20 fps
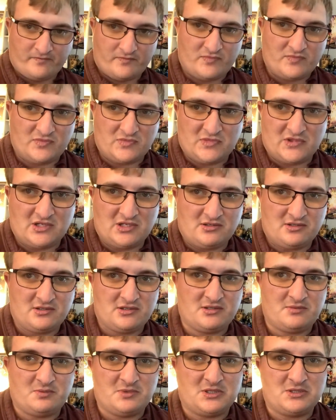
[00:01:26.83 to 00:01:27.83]
No,
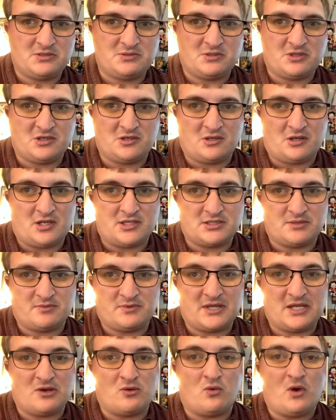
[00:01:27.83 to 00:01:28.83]
that's pretty sure. Awesome
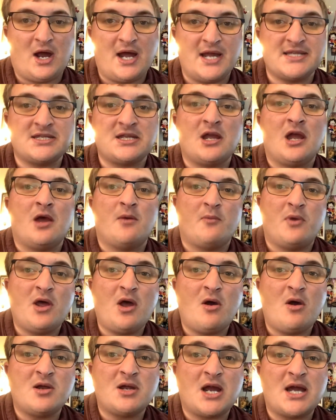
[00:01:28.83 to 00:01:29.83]
thing wise.
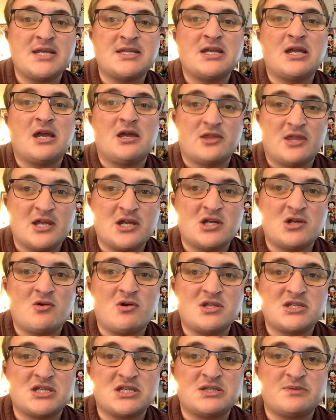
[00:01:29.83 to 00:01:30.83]
But anyway, guys, thank you for
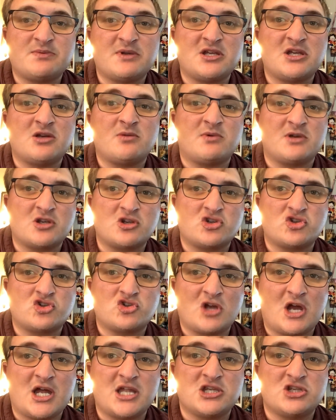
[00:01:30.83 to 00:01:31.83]
watching this video. Please
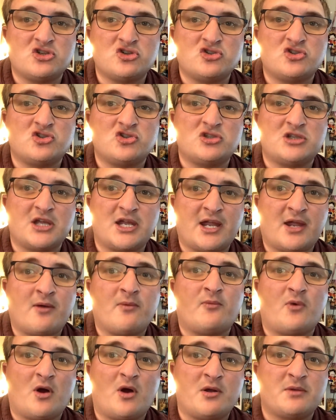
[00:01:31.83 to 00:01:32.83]
subscribe to the YouTube
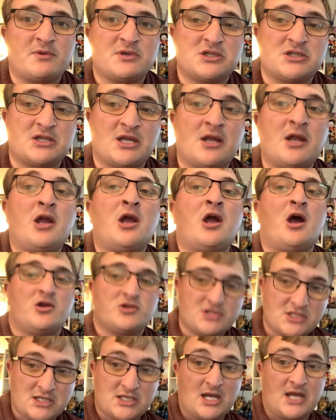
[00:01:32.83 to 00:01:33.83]
channel. Follow me on Facebook.
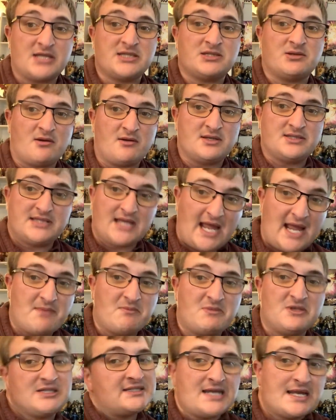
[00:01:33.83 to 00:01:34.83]
I'll see you guys around
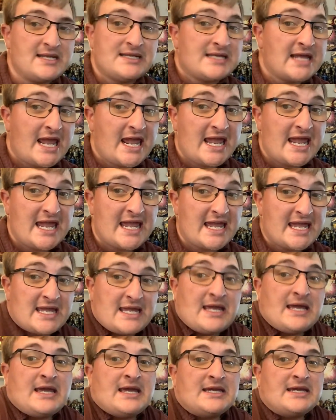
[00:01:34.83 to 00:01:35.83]
Simon
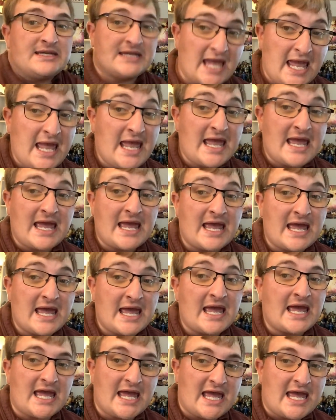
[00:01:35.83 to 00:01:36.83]
Sunday.
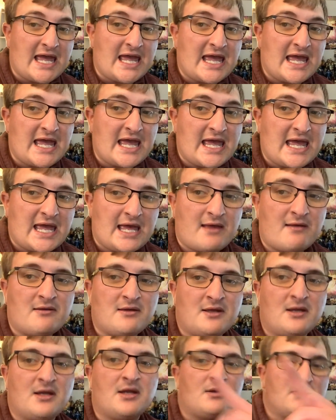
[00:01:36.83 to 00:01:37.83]
Yeah!
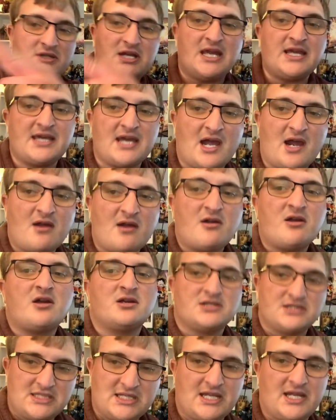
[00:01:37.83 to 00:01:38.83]
Take care.
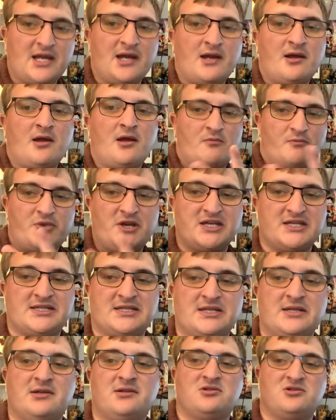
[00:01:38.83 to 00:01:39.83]
See ya.
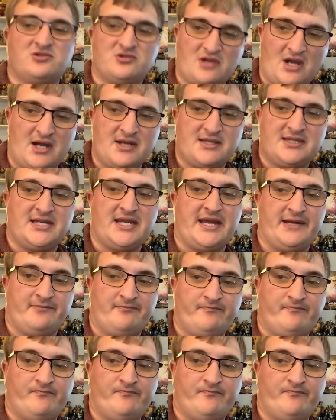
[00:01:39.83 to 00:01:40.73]
Peace. Subscribe today.